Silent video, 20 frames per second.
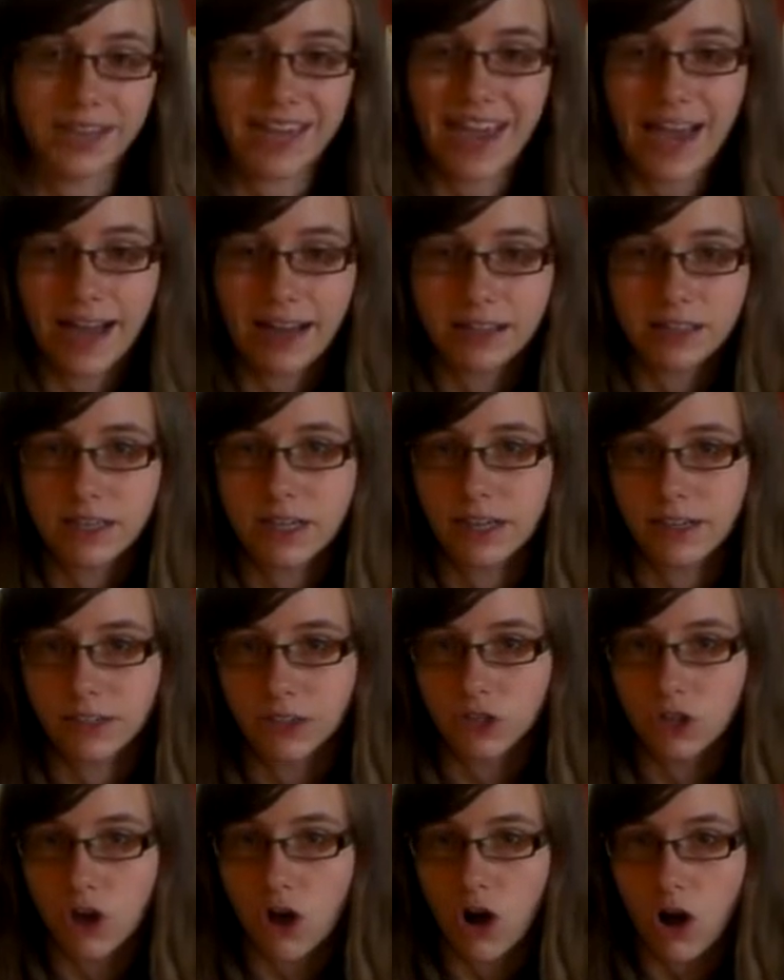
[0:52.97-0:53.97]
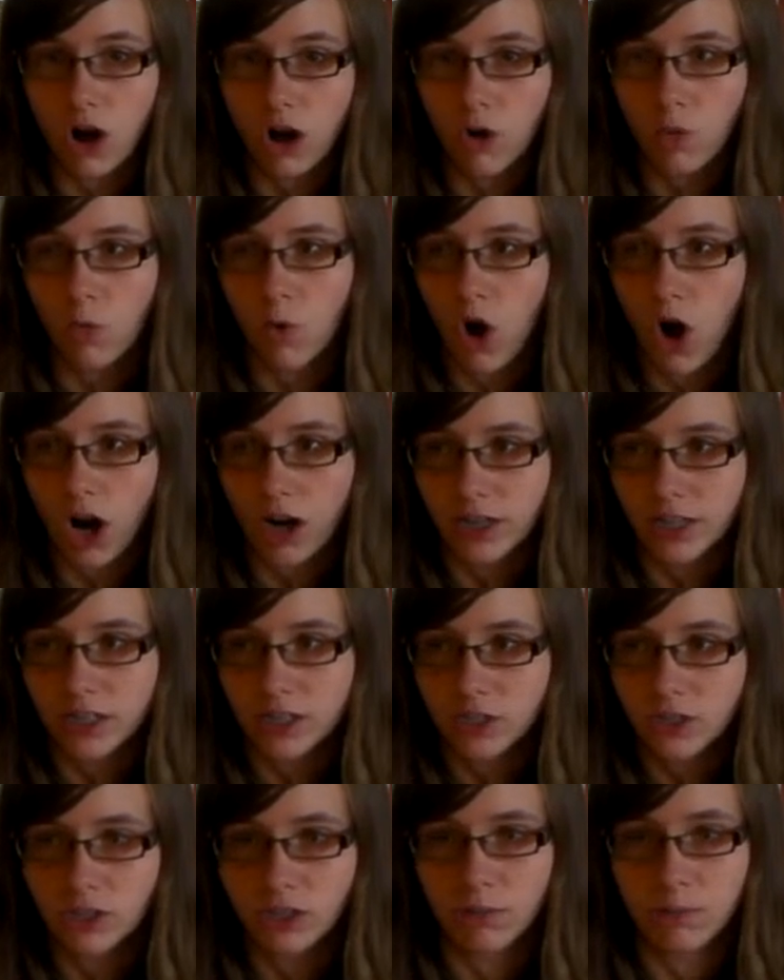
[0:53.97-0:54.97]
The cat and the dog walked
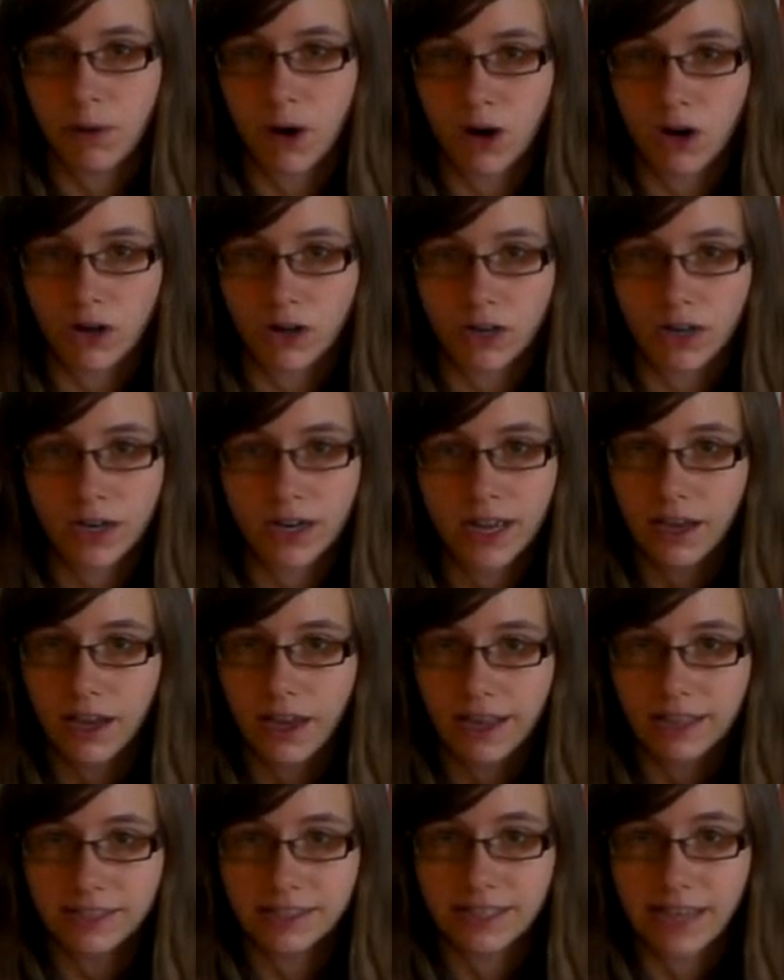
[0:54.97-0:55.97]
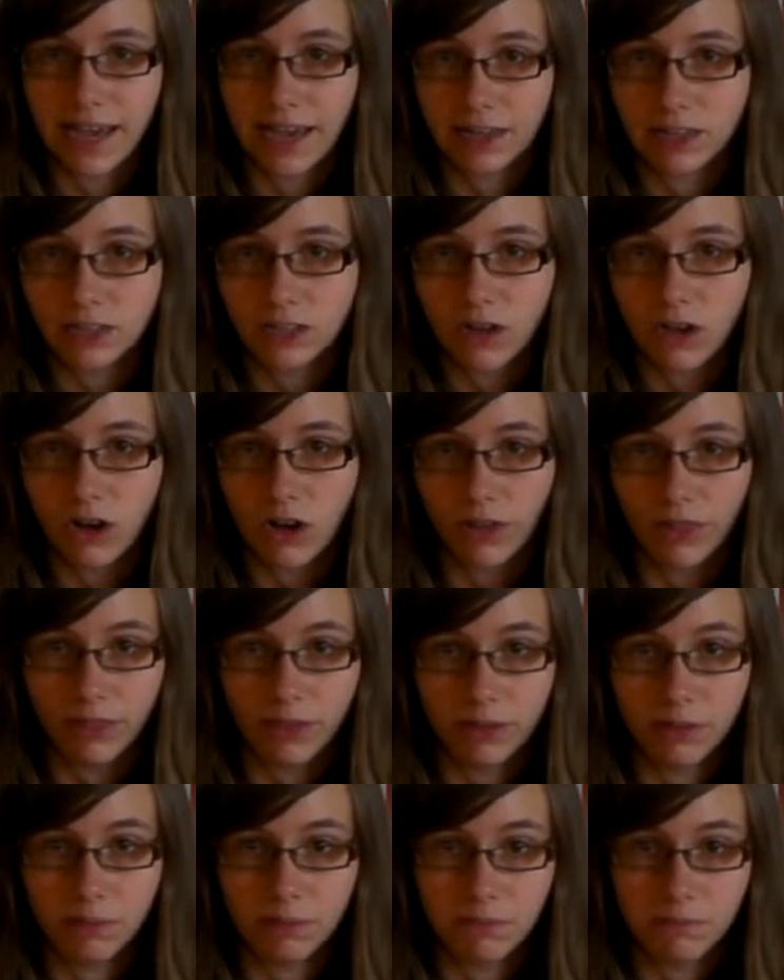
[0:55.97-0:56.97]
to the park and sat on
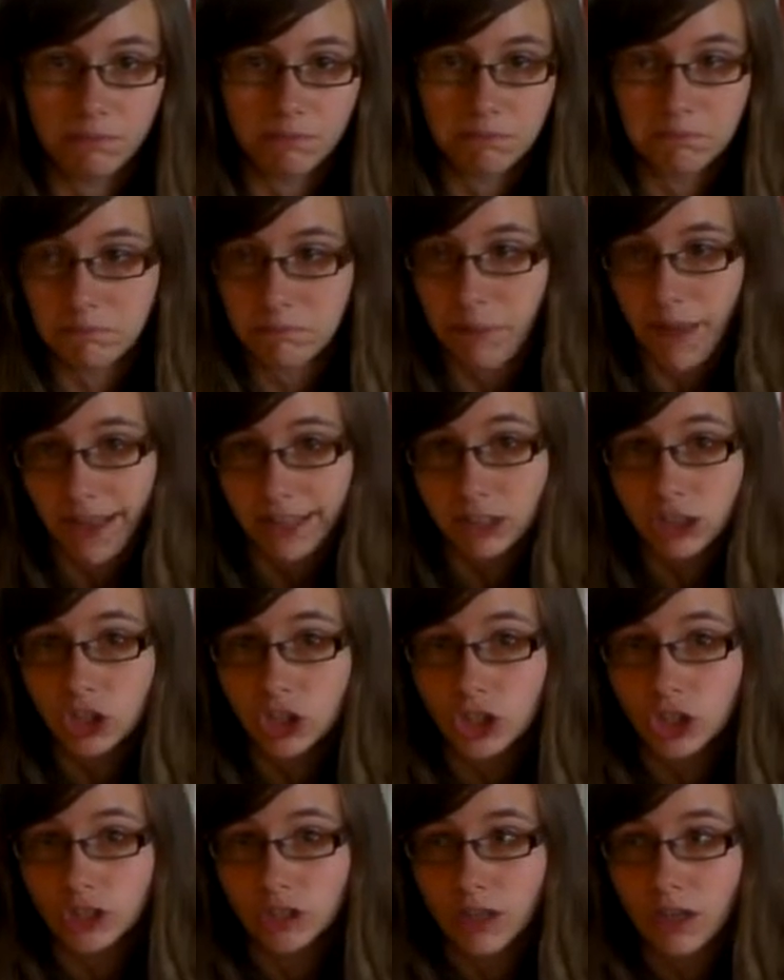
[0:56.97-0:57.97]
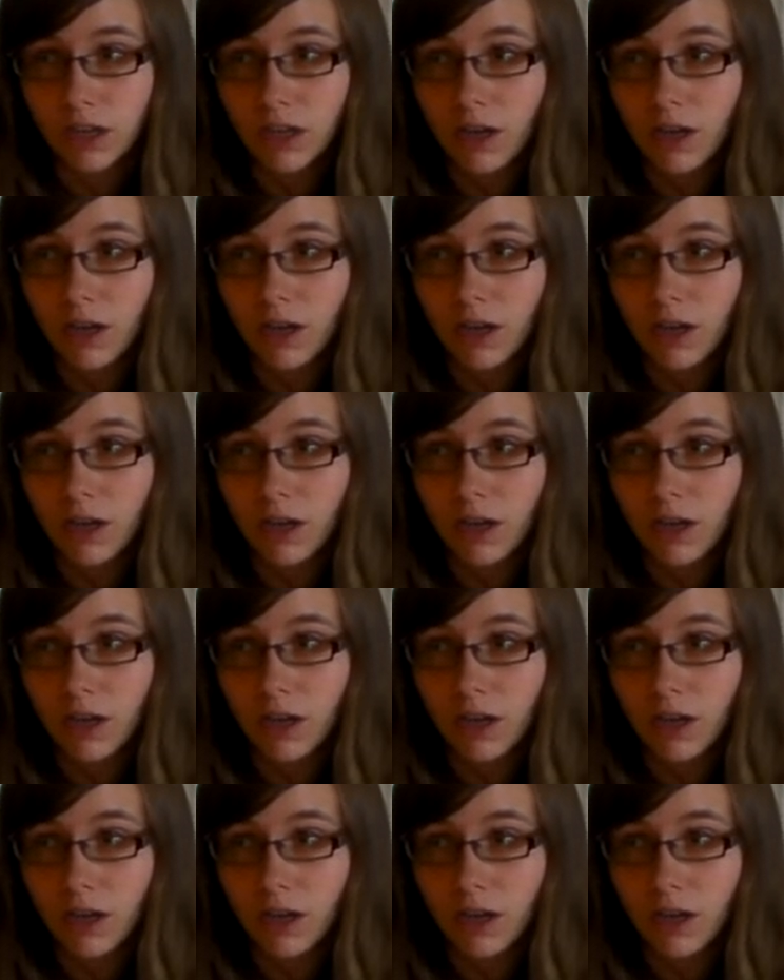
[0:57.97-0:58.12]
the bench,